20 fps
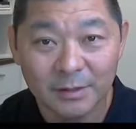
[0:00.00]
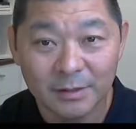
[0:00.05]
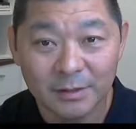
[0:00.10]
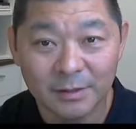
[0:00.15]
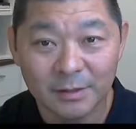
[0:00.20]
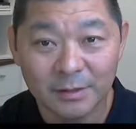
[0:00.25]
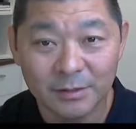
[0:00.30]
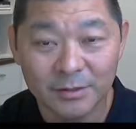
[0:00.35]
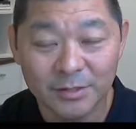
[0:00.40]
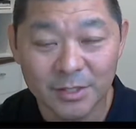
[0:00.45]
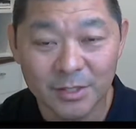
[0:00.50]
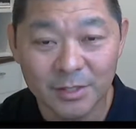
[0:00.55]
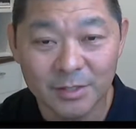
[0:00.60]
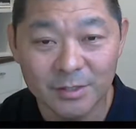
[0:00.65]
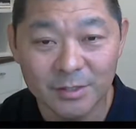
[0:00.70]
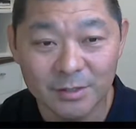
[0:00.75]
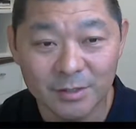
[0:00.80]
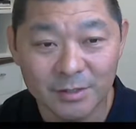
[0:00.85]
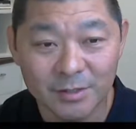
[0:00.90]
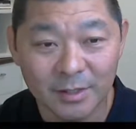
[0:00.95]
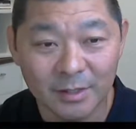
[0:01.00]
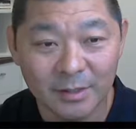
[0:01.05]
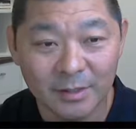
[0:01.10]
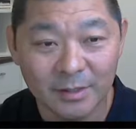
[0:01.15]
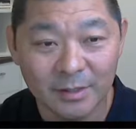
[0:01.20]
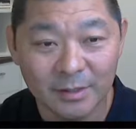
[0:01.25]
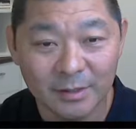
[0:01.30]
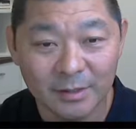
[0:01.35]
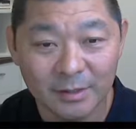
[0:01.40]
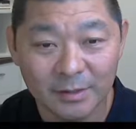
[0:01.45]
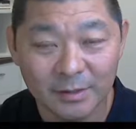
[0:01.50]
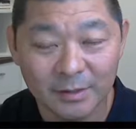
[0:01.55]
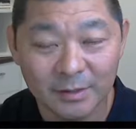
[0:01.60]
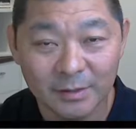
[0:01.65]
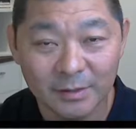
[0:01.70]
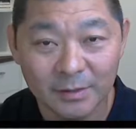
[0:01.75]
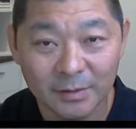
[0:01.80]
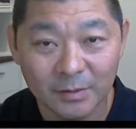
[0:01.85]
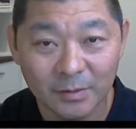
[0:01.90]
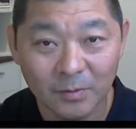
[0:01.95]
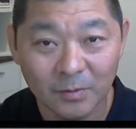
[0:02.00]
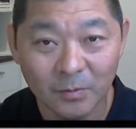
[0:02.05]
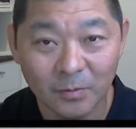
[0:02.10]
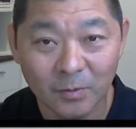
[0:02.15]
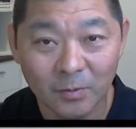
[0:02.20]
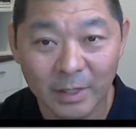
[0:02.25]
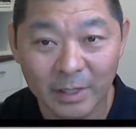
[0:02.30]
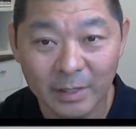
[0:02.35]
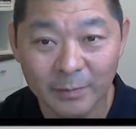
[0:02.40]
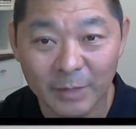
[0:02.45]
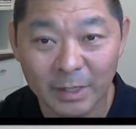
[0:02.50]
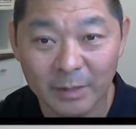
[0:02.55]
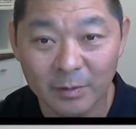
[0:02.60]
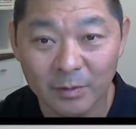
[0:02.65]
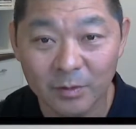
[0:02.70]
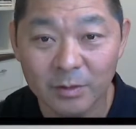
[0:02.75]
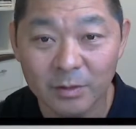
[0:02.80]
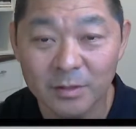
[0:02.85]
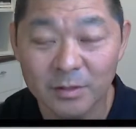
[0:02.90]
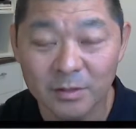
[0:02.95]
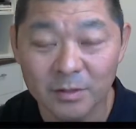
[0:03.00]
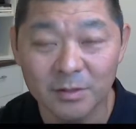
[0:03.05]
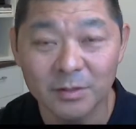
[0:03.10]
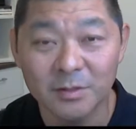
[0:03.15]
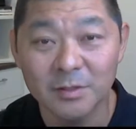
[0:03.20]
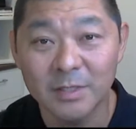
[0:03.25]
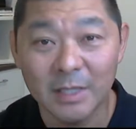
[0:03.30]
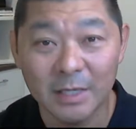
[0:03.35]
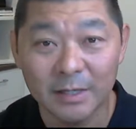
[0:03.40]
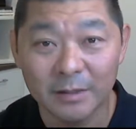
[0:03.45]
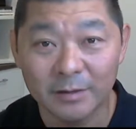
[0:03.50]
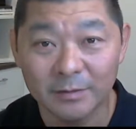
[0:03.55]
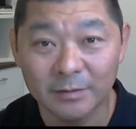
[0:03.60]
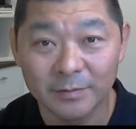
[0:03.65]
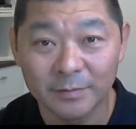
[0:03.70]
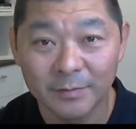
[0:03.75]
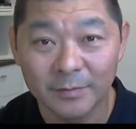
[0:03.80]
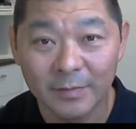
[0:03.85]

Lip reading: oh Jesus, what am I going to do now?